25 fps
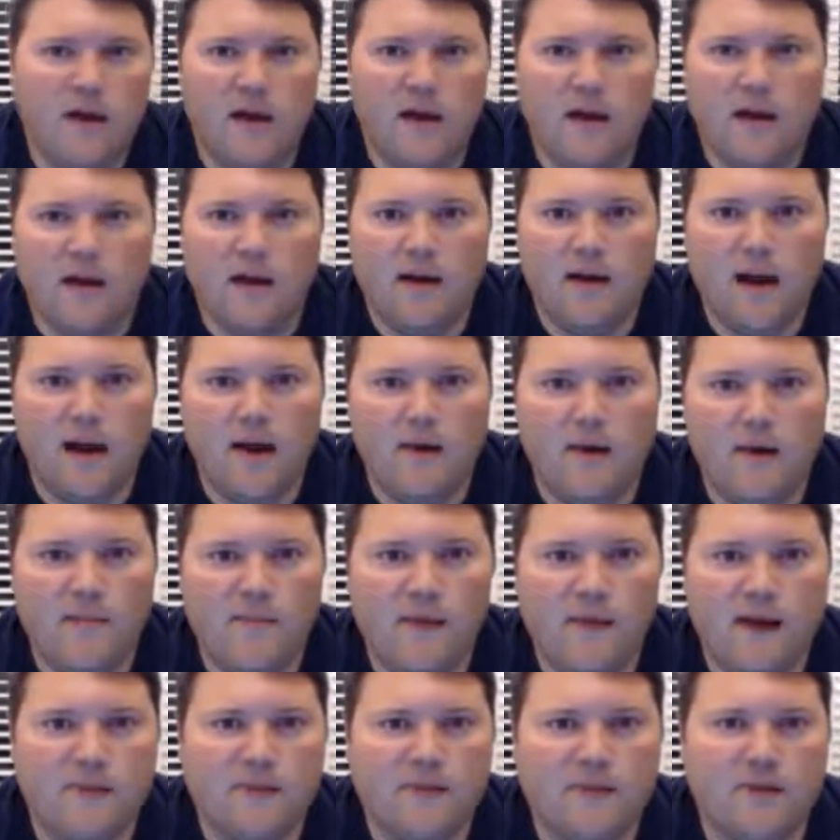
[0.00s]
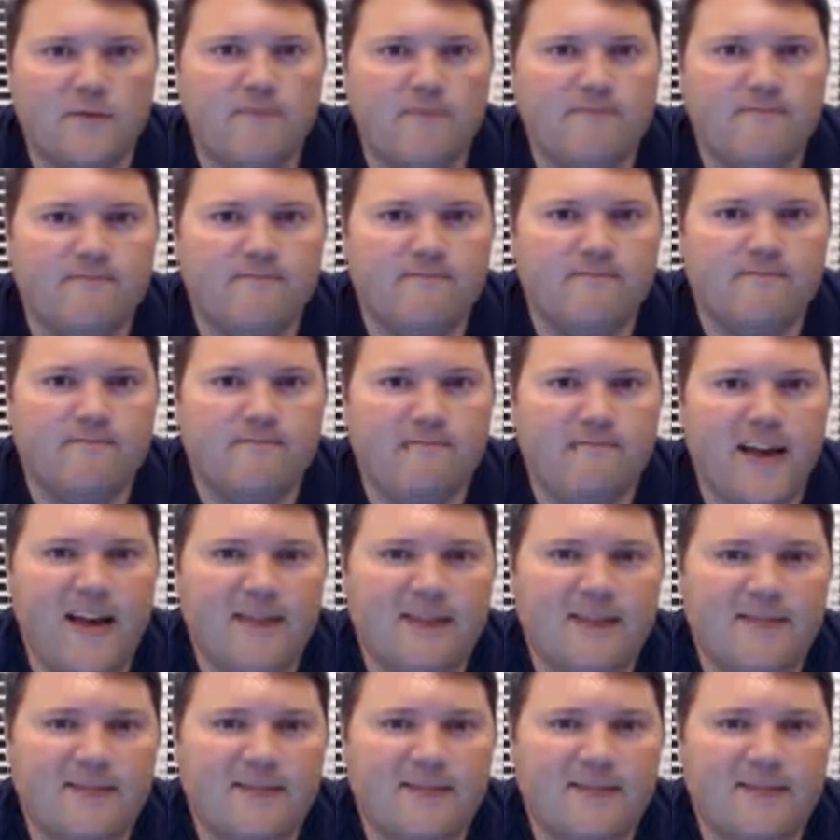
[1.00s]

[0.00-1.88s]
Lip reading: and I'll get back to you. Thanks.